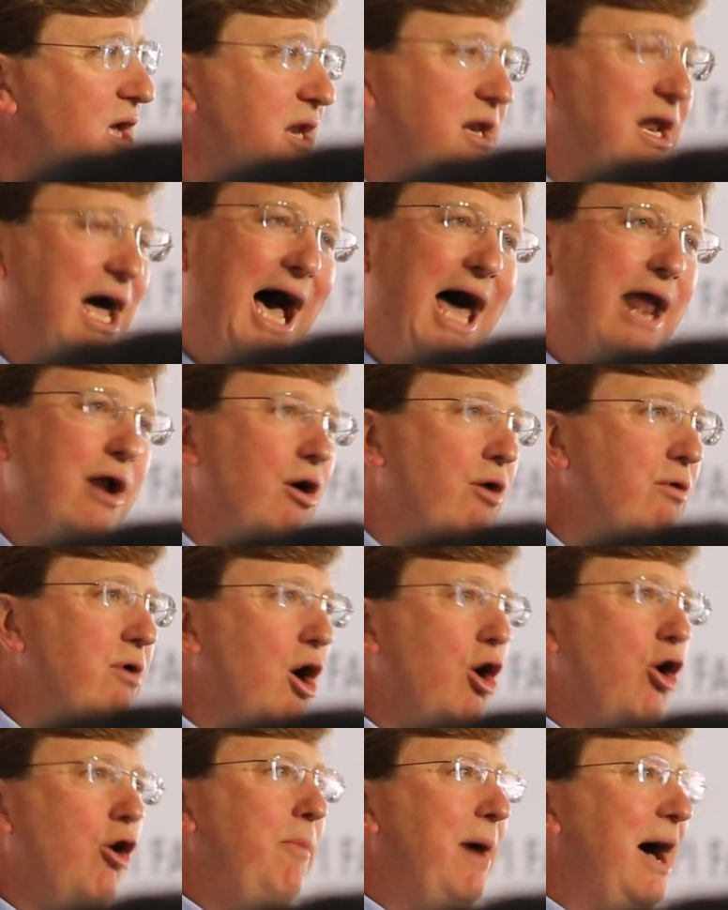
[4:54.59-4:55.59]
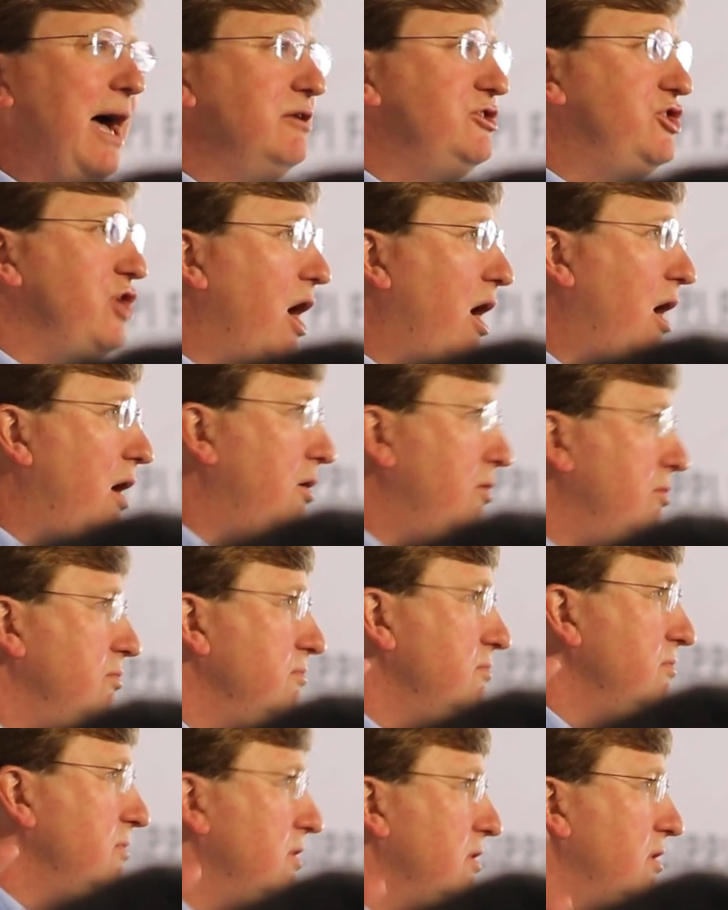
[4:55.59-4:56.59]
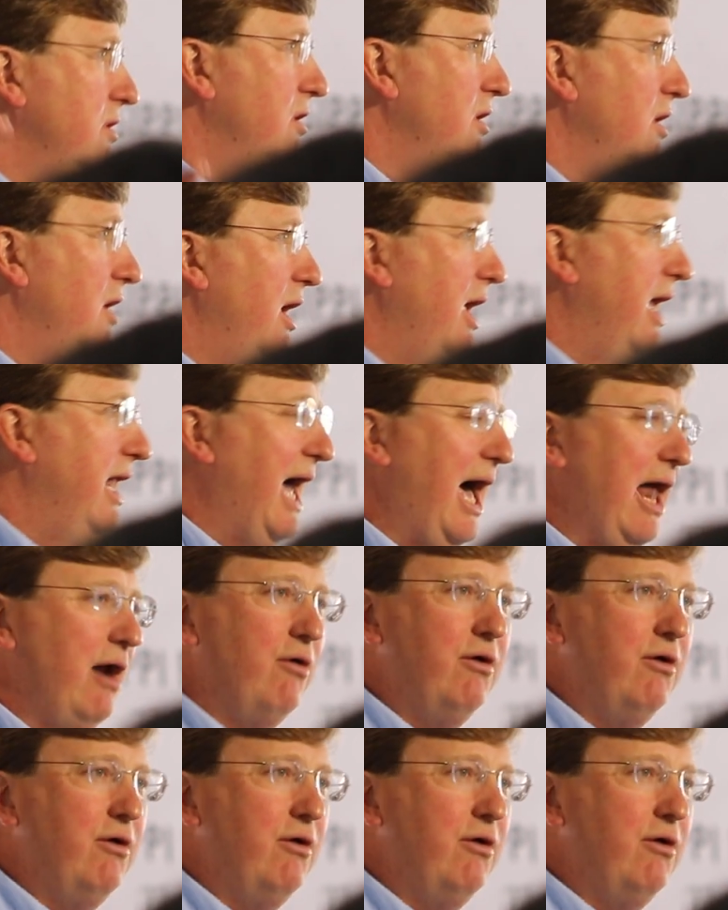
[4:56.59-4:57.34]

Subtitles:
Now, I don't know about y'all, And I